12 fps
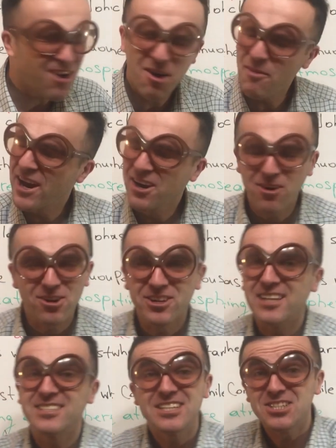Oh my
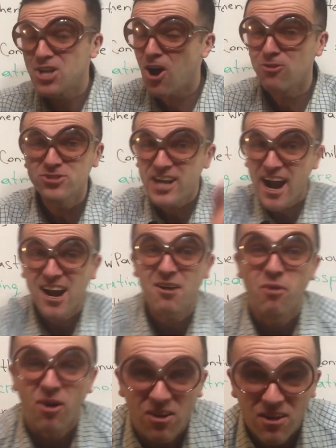goodness, it's so
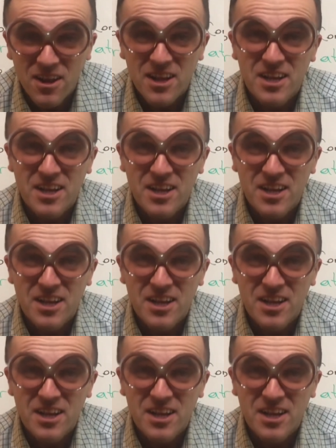terrible!